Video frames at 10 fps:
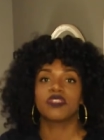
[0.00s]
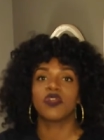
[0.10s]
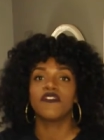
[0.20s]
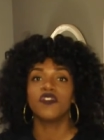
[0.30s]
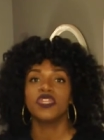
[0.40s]

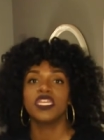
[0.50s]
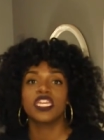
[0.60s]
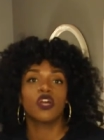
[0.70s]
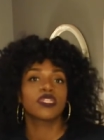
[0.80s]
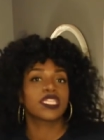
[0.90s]
So if you need to
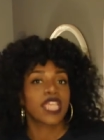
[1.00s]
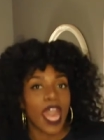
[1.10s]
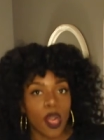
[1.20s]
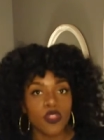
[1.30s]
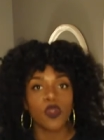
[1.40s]
go
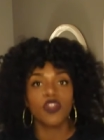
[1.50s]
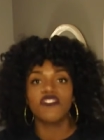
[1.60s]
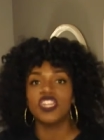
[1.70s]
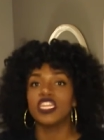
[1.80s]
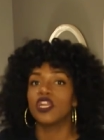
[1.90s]
south or if
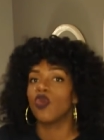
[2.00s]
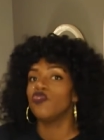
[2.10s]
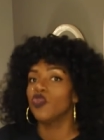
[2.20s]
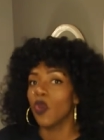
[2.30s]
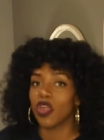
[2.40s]
you need to go
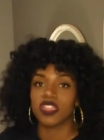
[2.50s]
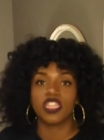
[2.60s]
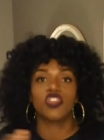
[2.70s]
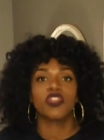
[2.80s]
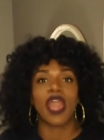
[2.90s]
north,
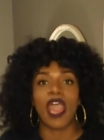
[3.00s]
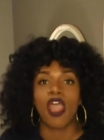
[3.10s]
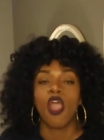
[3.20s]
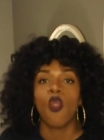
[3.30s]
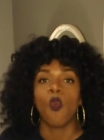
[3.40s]
you're not
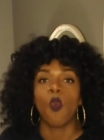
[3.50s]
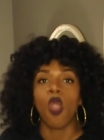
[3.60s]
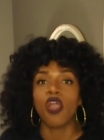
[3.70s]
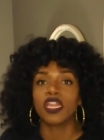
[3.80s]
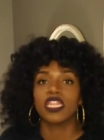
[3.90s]

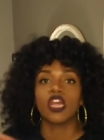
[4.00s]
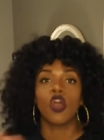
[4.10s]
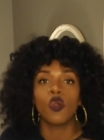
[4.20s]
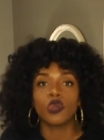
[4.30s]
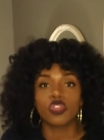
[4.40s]
walking the
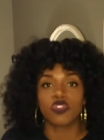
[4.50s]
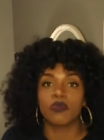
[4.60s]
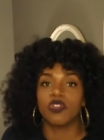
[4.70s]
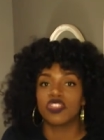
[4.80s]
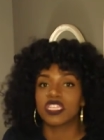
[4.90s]
whole strip.
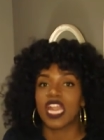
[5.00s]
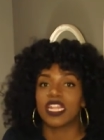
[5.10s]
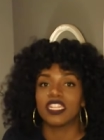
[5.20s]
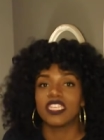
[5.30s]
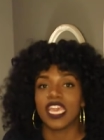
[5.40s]
You're just
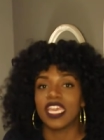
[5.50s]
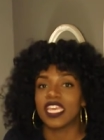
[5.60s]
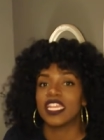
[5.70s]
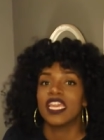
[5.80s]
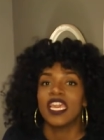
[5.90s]
kind of
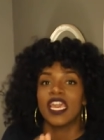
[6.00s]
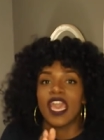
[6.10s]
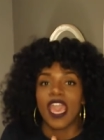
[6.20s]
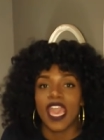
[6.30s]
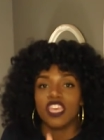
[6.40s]
taking,
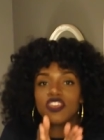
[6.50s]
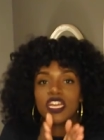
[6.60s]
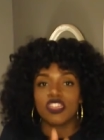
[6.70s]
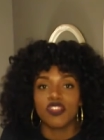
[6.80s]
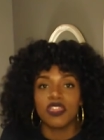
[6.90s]

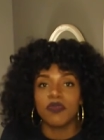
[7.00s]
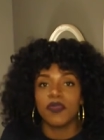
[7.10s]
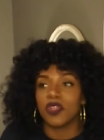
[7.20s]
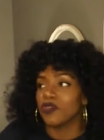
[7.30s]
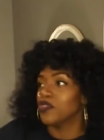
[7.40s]
because you're in the
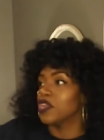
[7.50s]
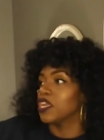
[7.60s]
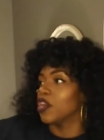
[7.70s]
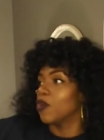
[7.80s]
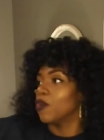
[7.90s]
middle, you can
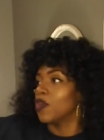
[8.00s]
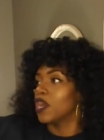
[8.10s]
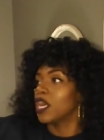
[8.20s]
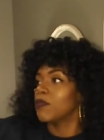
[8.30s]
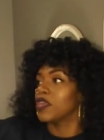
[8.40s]
go
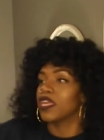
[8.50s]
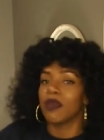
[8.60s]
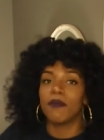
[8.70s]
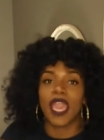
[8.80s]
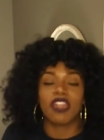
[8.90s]
up and
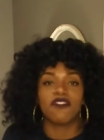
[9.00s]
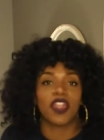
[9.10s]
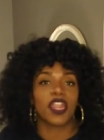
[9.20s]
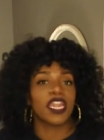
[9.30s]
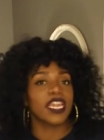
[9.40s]
come back
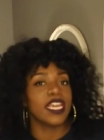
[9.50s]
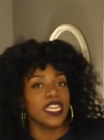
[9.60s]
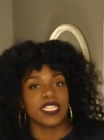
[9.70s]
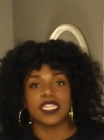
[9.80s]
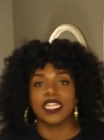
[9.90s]
very
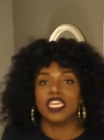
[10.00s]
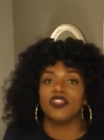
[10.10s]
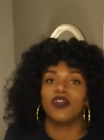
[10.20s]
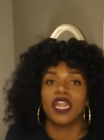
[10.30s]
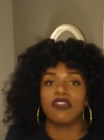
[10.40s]
easily. You
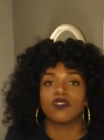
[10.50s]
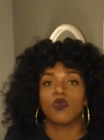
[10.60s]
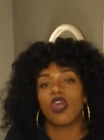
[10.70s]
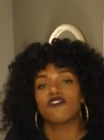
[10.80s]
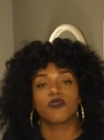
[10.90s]
don't have to
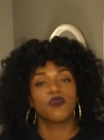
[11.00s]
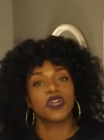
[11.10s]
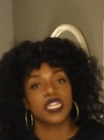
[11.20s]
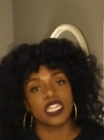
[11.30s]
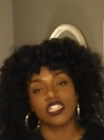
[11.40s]
walk from
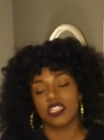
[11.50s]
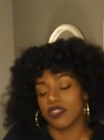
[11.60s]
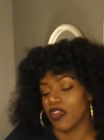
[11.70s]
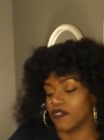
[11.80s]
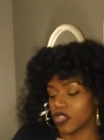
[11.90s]
one end
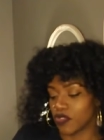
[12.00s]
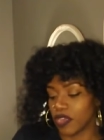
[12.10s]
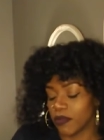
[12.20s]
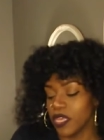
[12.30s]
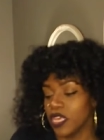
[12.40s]
of the
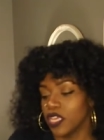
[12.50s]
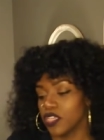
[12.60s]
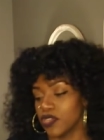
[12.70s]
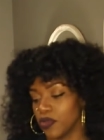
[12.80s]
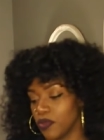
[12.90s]
strip
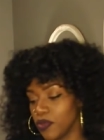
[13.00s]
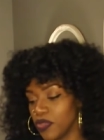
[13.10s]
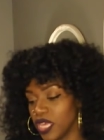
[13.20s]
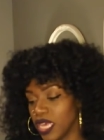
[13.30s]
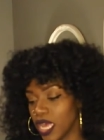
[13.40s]
to
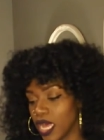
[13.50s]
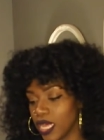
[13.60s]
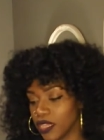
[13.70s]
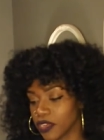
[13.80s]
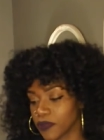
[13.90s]
the
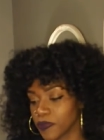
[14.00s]
other.